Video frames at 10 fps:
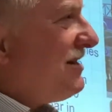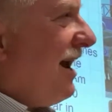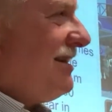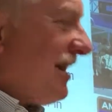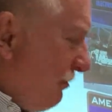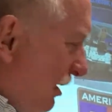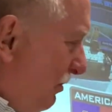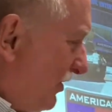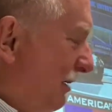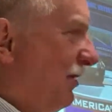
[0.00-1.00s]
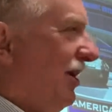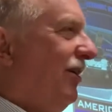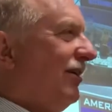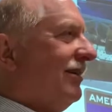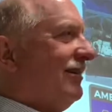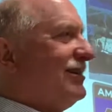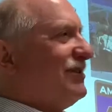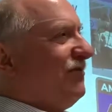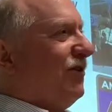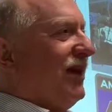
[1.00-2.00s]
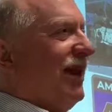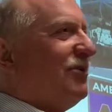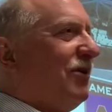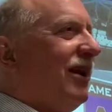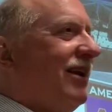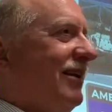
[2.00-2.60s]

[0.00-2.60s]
I said, "I'm going to put them here. It's for the E3